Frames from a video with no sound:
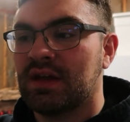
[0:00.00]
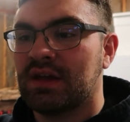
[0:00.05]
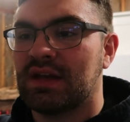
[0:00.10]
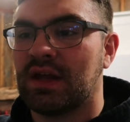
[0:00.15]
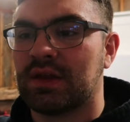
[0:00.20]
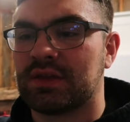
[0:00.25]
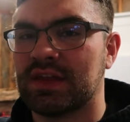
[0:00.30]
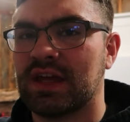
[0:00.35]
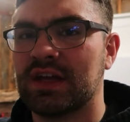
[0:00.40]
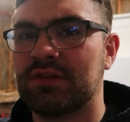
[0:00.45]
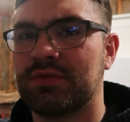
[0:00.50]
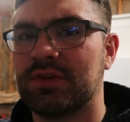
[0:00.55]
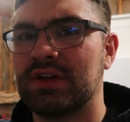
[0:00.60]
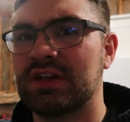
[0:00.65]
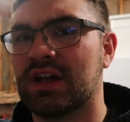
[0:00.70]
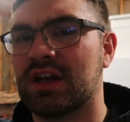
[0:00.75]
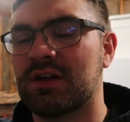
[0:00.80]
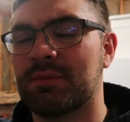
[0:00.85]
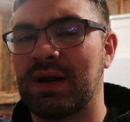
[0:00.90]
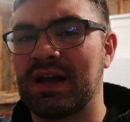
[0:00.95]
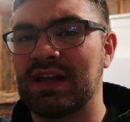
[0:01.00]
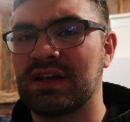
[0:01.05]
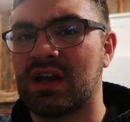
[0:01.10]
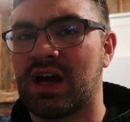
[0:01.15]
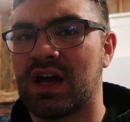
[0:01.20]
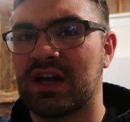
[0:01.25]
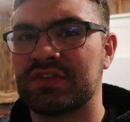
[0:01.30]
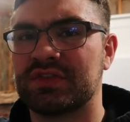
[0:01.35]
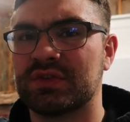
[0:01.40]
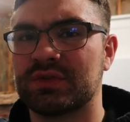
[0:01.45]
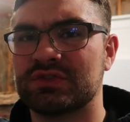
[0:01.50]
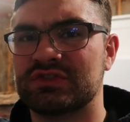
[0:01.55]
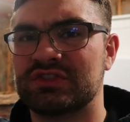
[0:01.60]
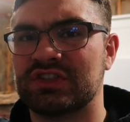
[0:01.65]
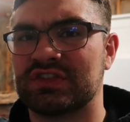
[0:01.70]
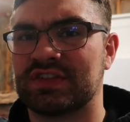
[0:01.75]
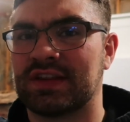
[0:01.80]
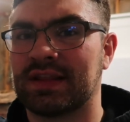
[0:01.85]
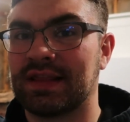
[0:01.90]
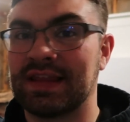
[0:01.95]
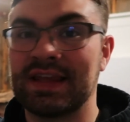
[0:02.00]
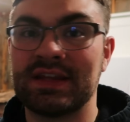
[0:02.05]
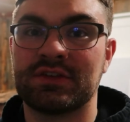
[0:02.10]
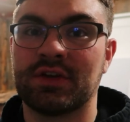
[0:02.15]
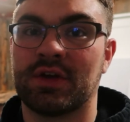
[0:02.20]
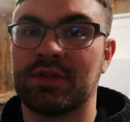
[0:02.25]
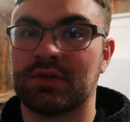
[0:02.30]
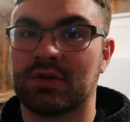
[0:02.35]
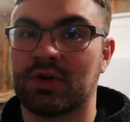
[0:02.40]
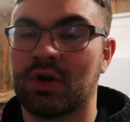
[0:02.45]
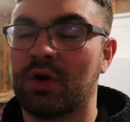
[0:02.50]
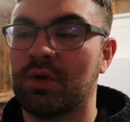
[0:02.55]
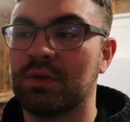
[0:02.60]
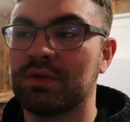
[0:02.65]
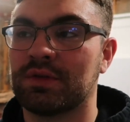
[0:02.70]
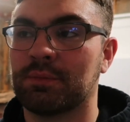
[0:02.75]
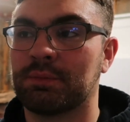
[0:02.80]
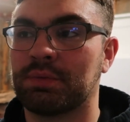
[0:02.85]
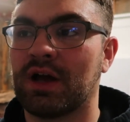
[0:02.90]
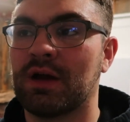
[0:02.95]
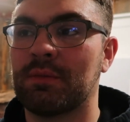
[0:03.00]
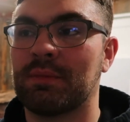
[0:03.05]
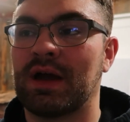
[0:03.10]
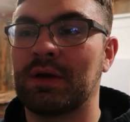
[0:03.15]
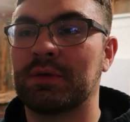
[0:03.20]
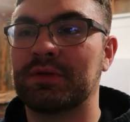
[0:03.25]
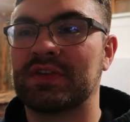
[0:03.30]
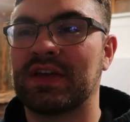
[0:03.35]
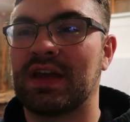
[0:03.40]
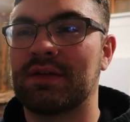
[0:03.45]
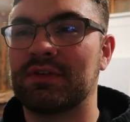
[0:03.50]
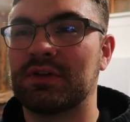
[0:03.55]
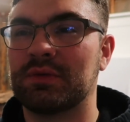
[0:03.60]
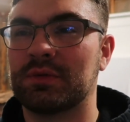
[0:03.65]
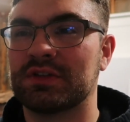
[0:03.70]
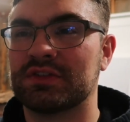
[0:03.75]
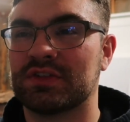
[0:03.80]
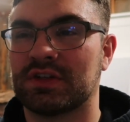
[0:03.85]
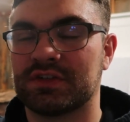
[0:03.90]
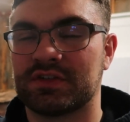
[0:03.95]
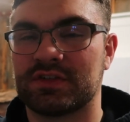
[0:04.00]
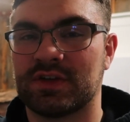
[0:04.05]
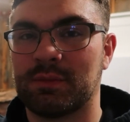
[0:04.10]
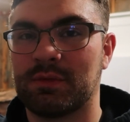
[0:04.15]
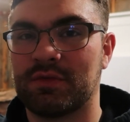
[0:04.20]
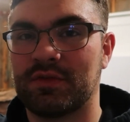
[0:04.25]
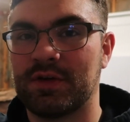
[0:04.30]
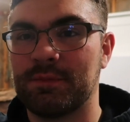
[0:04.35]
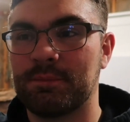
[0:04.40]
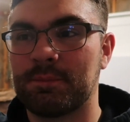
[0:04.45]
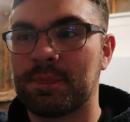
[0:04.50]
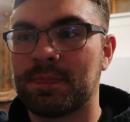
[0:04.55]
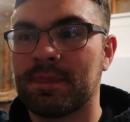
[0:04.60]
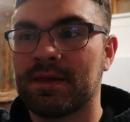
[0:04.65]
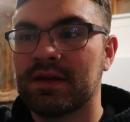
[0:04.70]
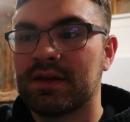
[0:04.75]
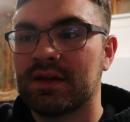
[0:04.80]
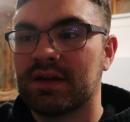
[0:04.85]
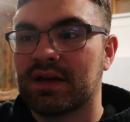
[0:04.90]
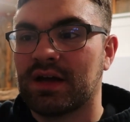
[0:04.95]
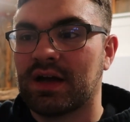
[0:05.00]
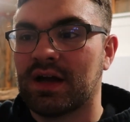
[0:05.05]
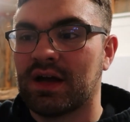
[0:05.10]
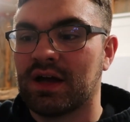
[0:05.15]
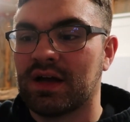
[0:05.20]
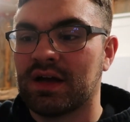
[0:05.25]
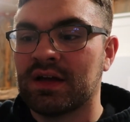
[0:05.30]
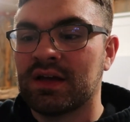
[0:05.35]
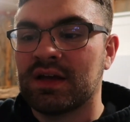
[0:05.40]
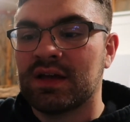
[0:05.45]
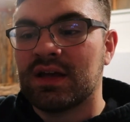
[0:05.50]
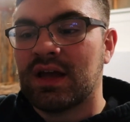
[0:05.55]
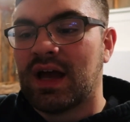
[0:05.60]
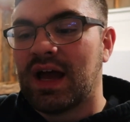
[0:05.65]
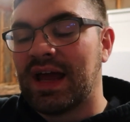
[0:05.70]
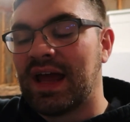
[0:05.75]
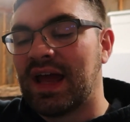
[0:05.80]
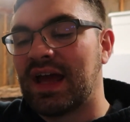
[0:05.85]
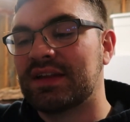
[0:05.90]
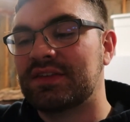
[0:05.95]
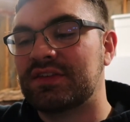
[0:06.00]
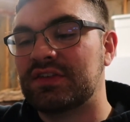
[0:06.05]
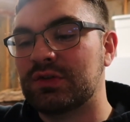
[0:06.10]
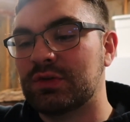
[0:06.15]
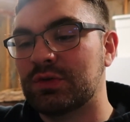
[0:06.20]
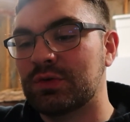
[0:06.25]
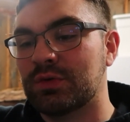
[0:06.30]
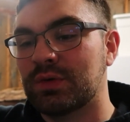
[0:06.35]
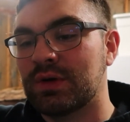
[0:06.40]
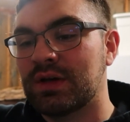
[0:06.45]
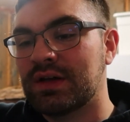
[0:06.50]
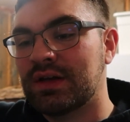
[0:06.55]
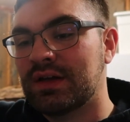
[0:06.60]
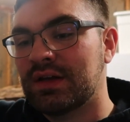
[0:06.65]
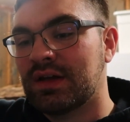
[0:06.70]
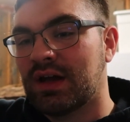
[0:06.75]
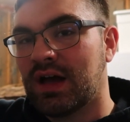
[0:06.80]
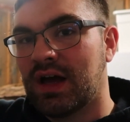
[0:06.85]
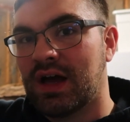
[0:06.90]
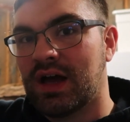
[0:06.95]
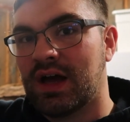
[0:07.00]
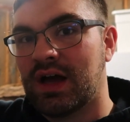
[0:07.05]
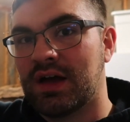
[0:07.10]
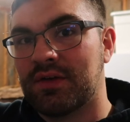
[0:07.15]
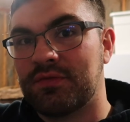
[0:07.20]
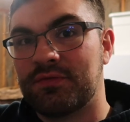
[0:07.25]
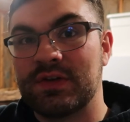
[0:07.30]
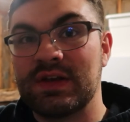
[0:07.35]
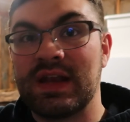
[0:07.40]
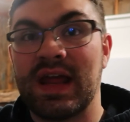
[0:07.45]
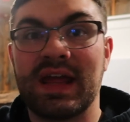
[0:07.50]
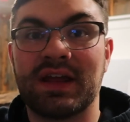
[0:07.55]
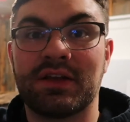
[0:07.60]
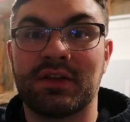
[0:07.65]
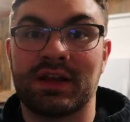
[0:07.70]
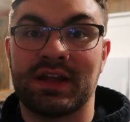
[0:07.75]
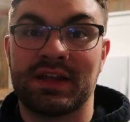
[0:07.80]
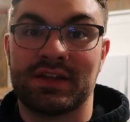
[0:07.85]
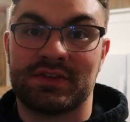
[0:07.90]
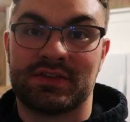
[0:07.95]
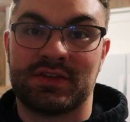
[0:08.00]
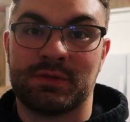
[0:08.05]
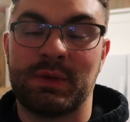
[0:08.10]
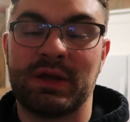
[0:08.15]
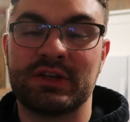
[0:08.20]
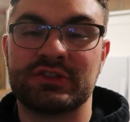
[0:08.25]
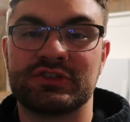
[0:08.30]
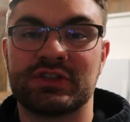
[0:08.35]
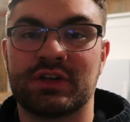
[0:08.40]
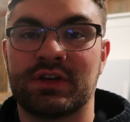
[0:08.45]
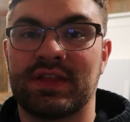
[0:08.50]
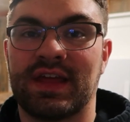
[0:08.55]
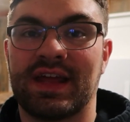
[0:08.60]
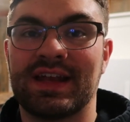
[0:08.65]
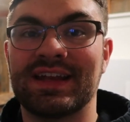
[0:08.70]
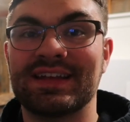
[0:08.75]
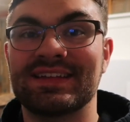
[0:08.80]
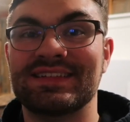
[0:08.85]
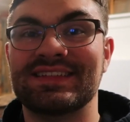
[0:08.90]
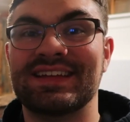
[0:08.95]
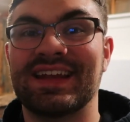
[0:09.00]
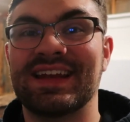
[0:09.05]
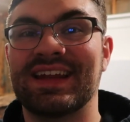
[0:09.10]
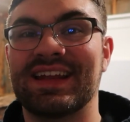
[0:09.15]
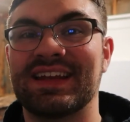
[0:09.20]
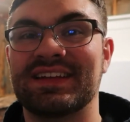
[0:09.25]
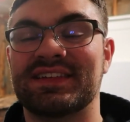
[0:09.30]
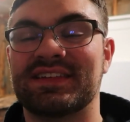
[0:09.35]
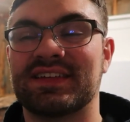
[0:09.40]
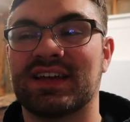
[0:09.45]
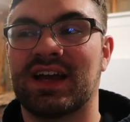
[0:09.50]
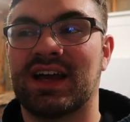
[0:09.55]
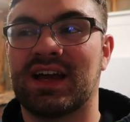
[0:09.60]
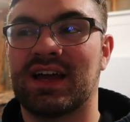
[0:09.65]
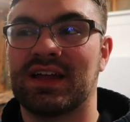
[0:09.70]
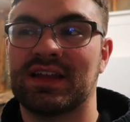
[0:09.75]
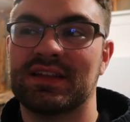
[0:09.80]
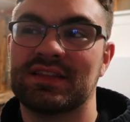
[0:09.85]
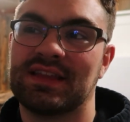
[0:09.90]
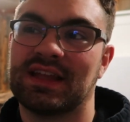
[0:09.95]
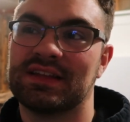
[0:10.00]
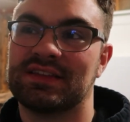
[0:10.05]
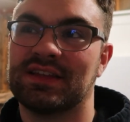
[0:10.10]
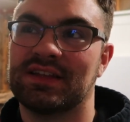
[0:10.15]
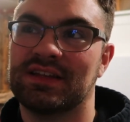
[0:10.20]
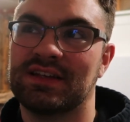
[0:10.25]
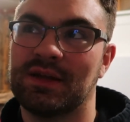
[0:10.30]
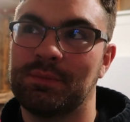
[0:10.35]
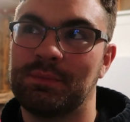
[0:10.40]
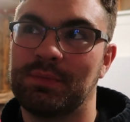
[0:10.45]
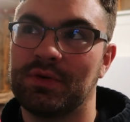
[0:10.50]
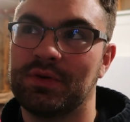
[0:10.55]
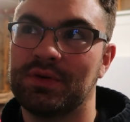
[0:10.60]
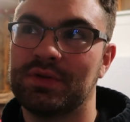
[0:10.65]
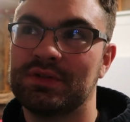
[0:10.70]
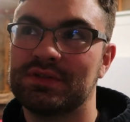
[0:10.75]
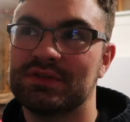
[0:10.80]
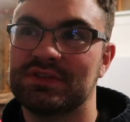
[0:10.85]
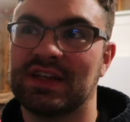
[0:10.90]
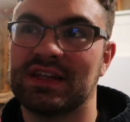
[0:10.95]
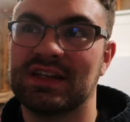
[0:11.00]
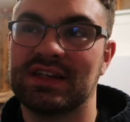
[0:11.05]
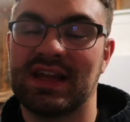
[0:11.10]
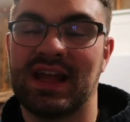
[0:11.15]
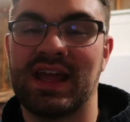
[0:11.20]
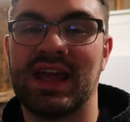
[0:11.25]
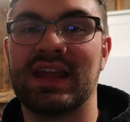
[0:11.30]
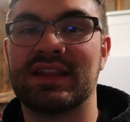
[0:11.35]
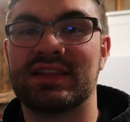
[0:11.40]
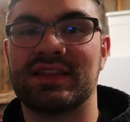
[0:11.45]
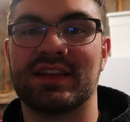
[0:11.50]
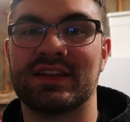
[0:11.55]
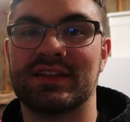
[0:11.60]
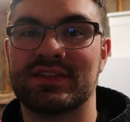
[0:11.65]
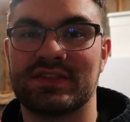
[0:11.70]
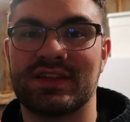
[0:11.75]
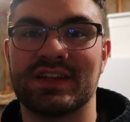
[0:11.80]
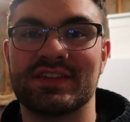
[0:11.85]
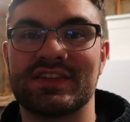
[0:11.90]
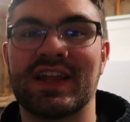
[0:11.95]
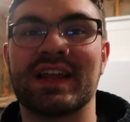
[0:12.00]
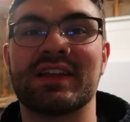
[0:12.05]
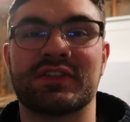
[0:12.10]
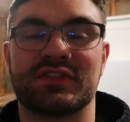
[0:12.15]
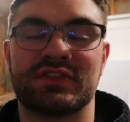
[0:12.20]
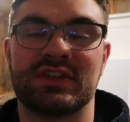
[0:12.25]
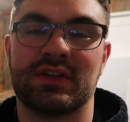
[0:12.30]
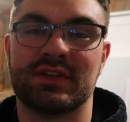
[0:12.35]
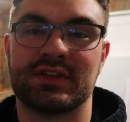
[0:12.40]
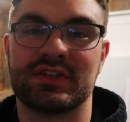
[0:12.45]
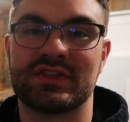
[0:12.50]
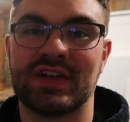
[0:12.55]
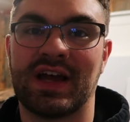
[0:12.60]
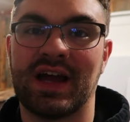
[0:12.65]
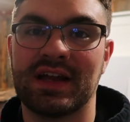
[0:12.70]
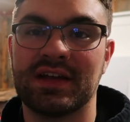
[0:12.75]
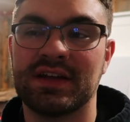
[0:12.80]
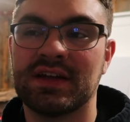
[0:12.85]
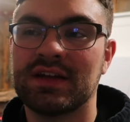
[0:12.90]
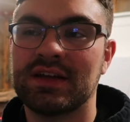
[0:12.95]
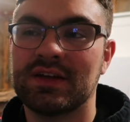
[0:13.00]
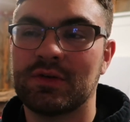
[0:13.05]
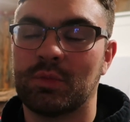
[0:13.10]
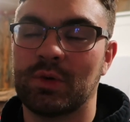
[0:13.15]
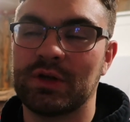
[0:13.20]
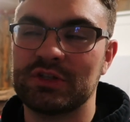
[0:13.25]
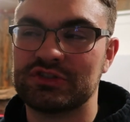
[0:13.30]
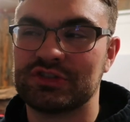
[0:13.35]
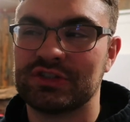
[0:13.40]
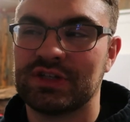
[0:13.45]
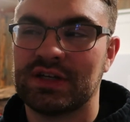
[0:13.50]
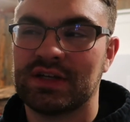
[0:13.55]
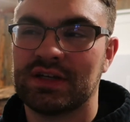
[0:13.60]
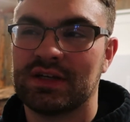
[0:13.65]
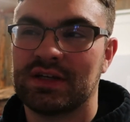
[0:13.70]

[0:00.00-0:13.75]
Now, thankfully, none of my nozzles just leaked on their own. The problem I was having was on some of them, I had to finagle it to make sure that it didn't, that the nipple didn't hit the stainless steel on the side, which